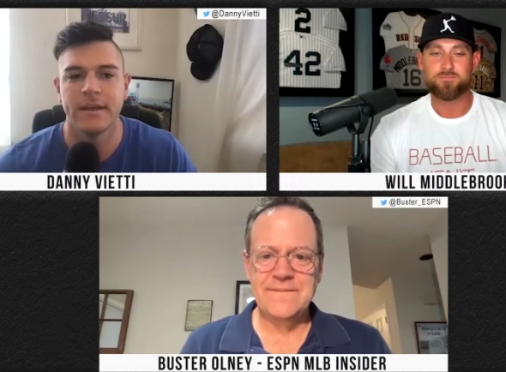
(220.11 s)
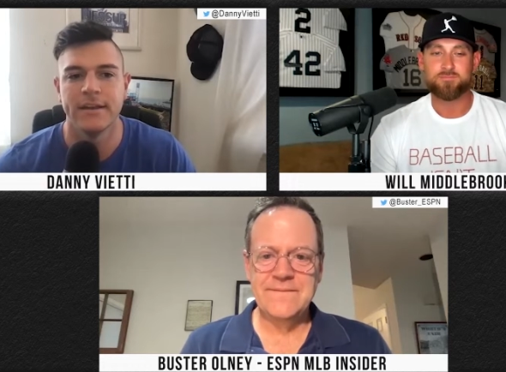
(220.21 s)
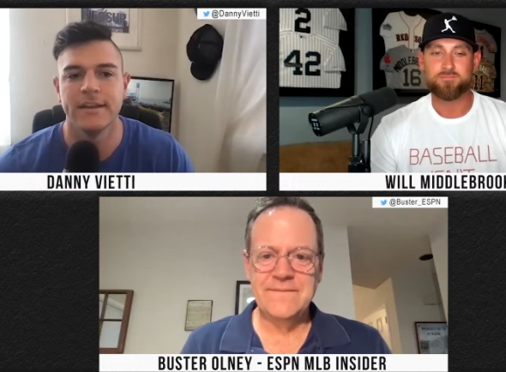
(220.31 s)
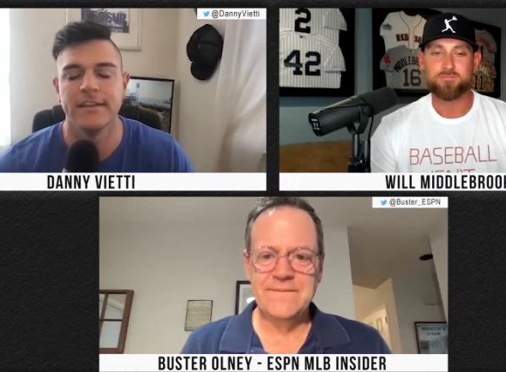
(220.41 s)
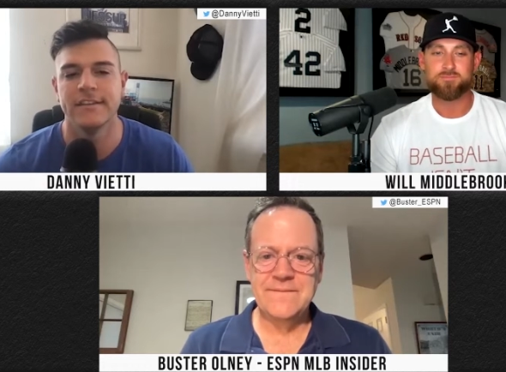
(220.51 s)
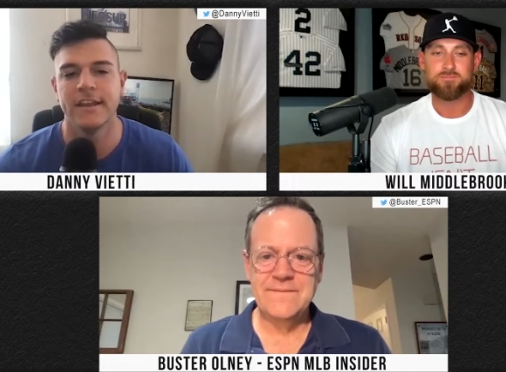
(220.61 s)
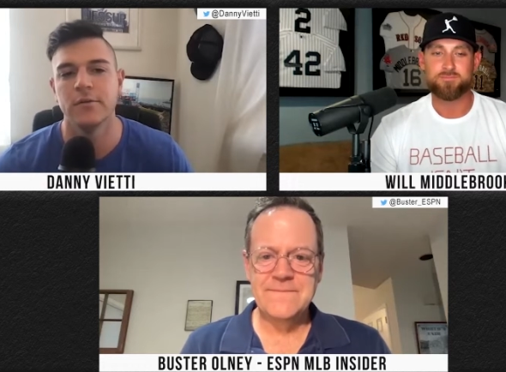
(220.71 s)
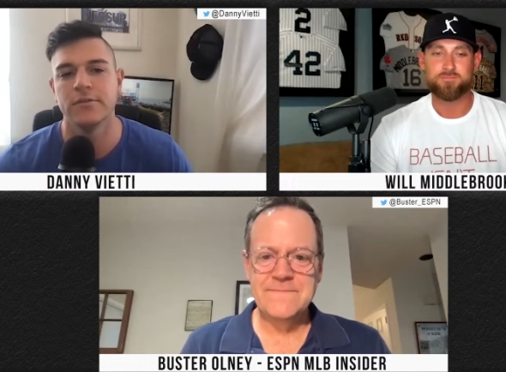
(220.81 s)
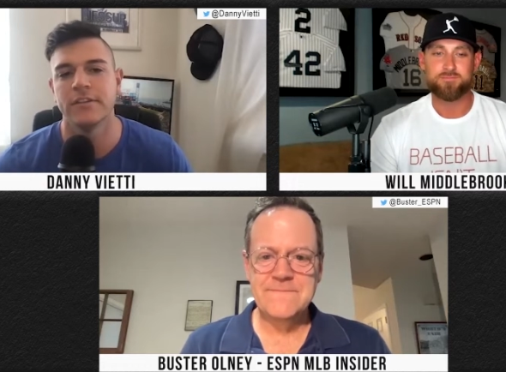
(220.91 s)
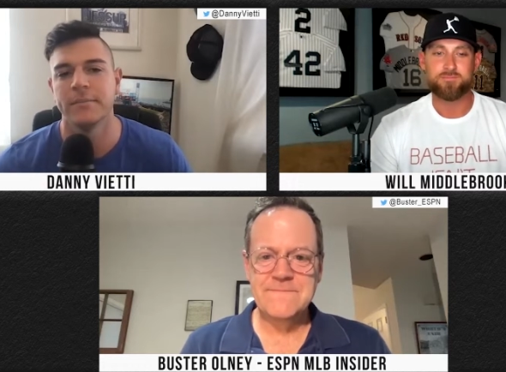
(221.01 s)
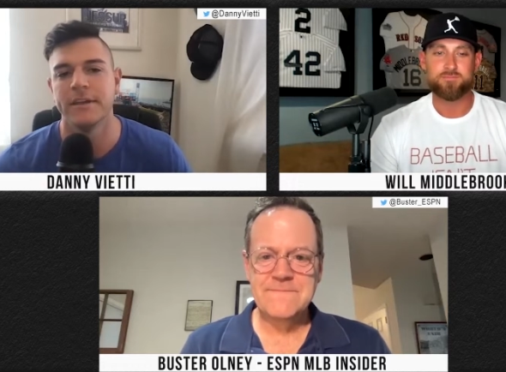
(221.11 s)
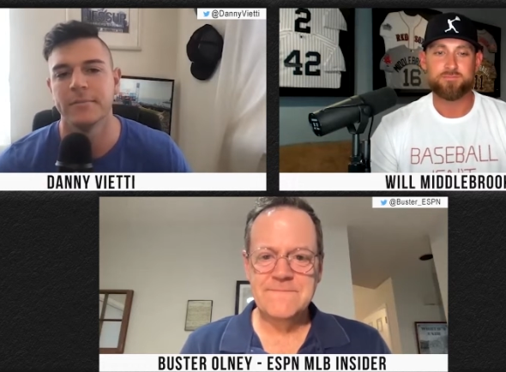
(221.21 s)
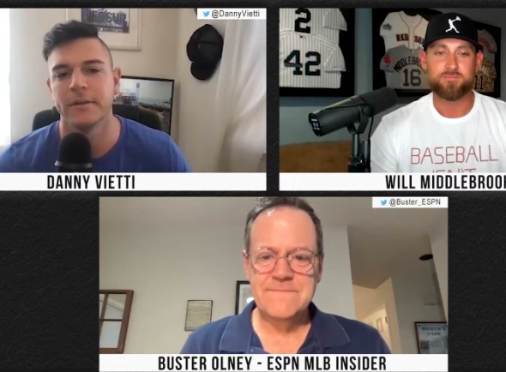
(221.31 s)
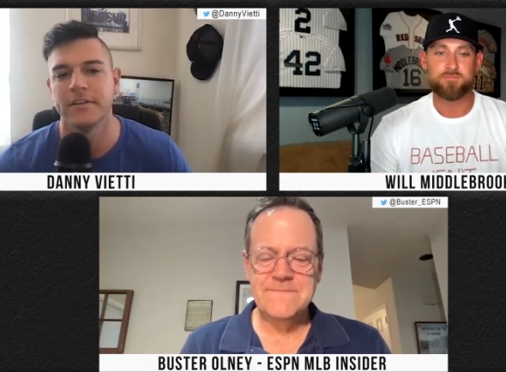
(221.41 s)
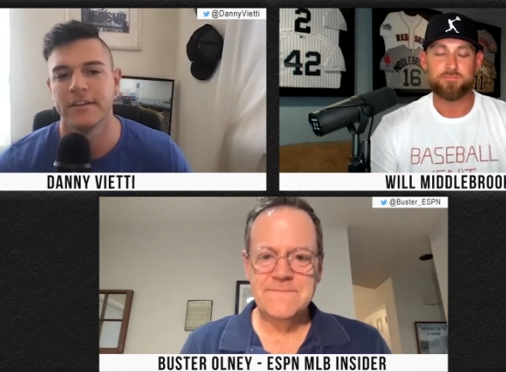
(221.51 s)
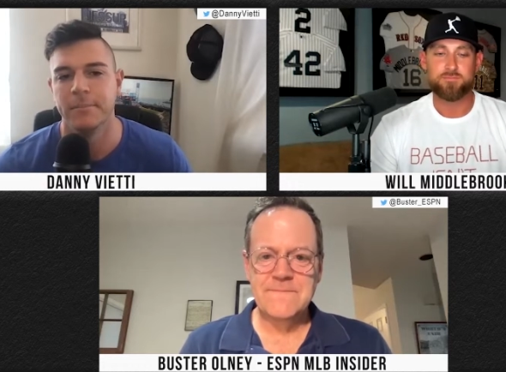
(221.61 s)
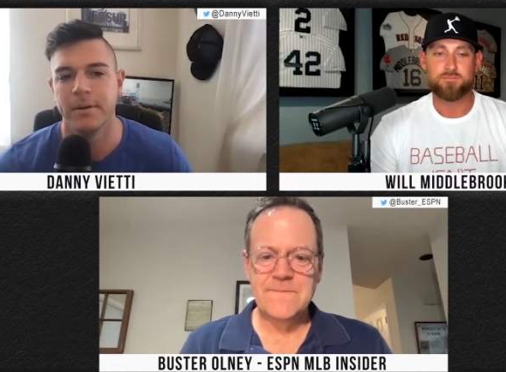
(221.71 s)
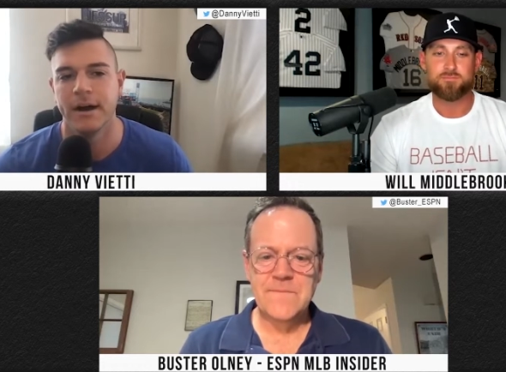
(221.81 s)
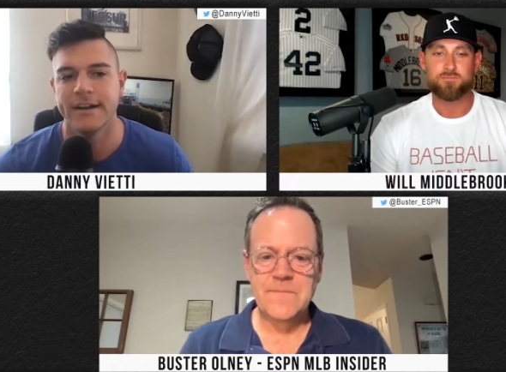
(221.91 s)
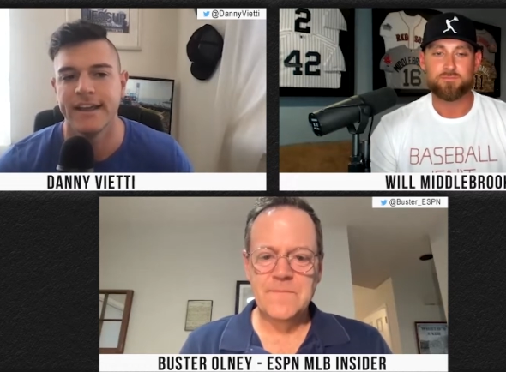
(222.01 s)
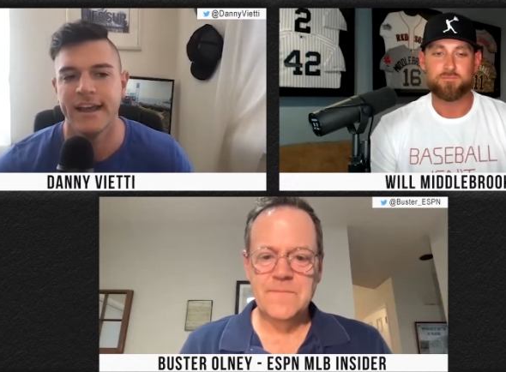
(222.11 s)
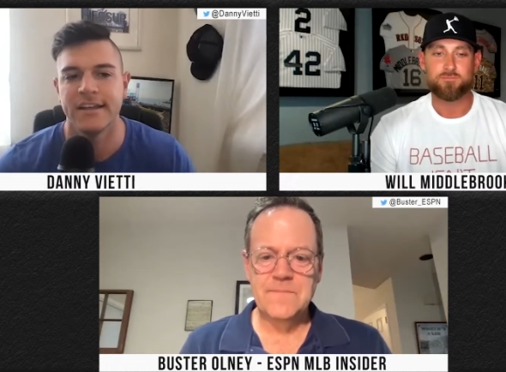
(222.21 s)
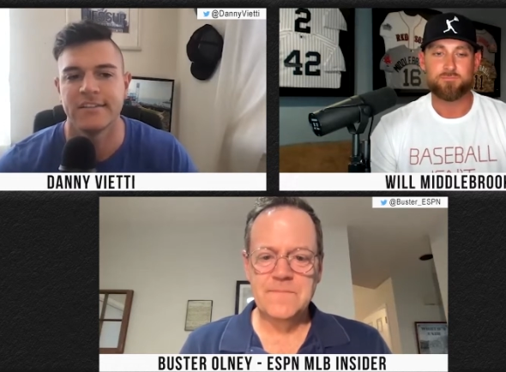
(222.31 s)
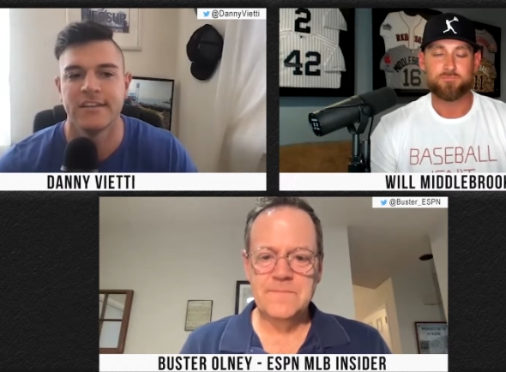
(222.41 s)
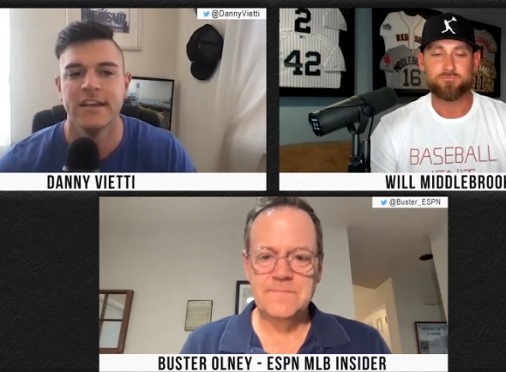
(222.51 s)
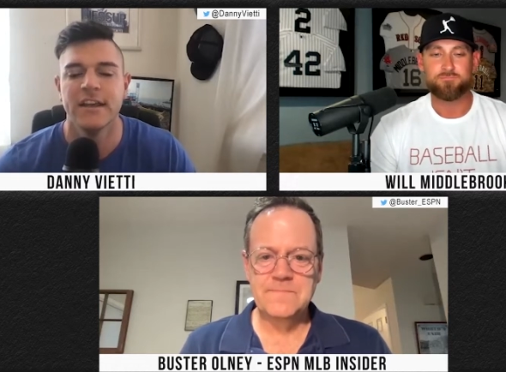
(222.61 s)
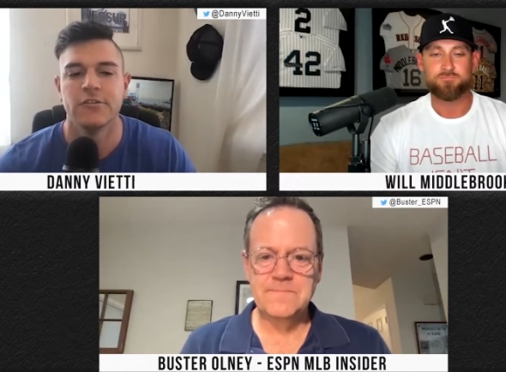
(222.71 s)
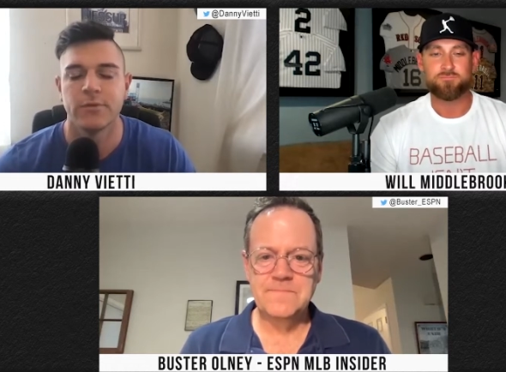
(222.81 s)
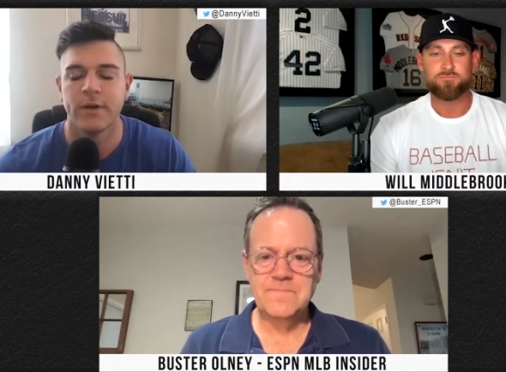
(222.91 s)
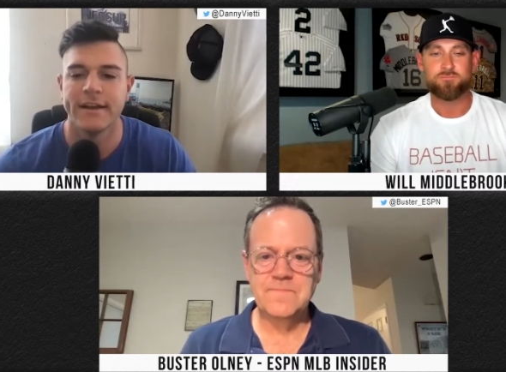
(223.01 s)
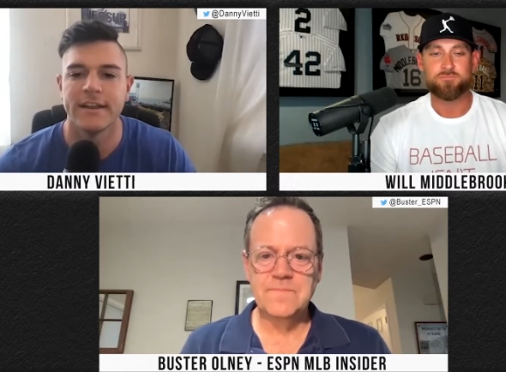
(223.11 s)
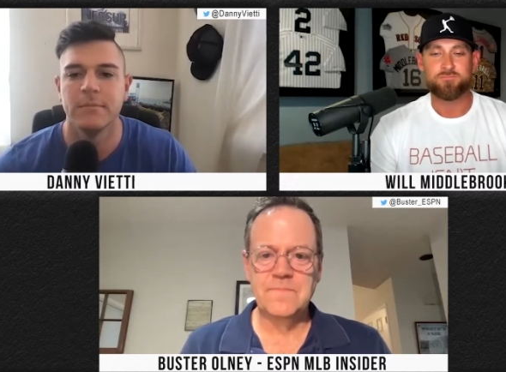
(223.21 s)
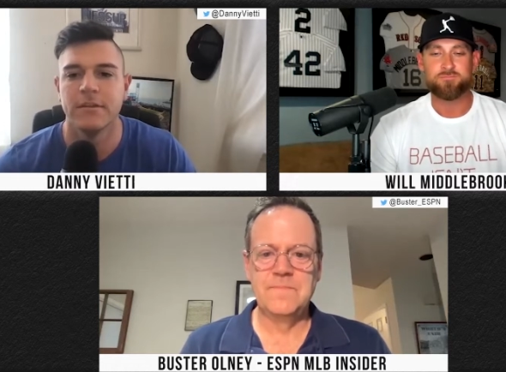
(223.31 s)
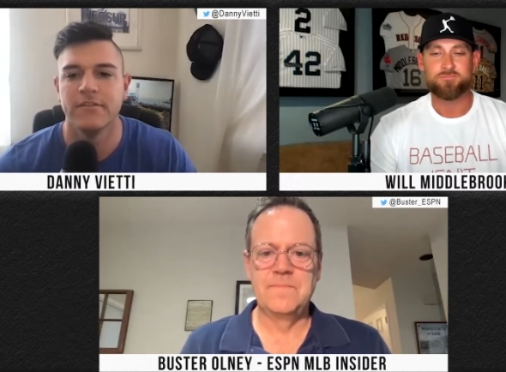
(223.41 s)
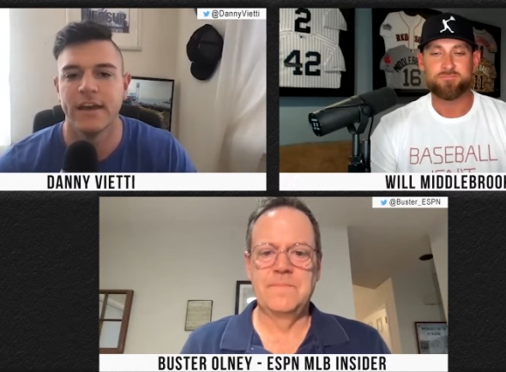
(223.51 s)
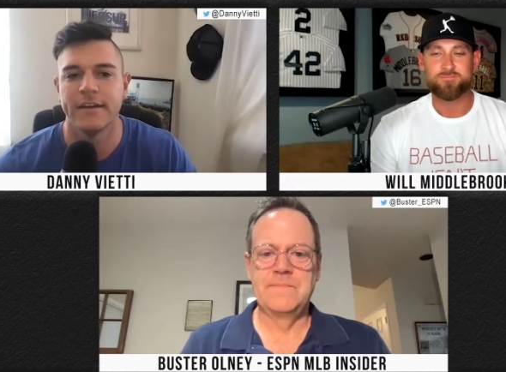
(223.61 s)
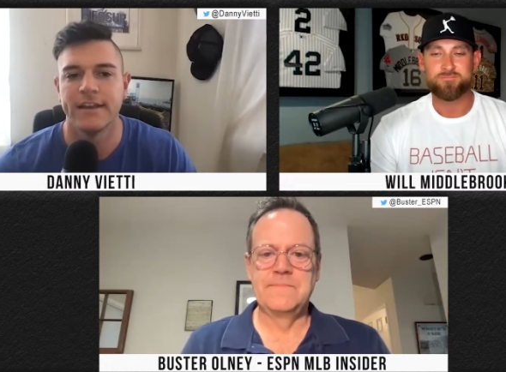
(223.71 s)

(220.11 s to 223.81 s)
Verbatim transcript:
Speaker 1: He is the host of the Baseball Tonight podcast. His writing can be found